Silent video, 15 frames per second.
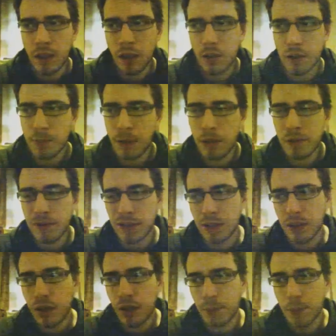you know, I suppose
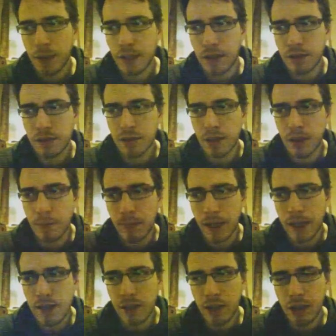in a lot of ways,
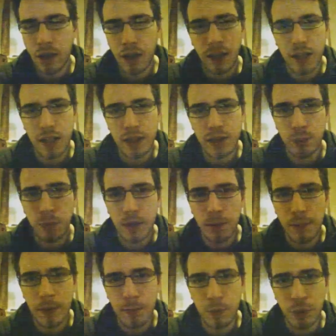AJ kind of needs to
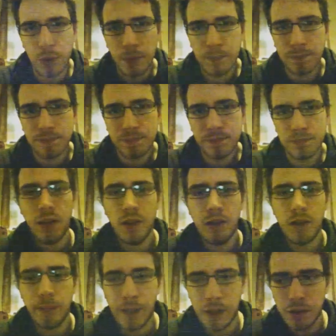win a bit more,
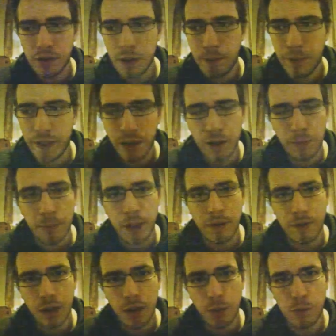because he's been on a
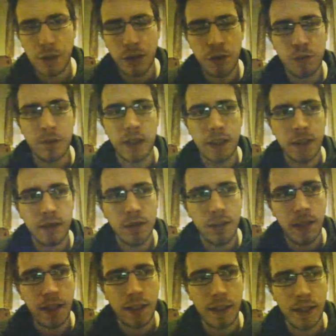bit of a losing streak
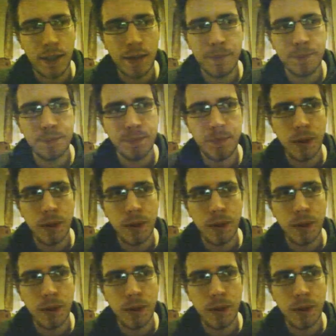lately.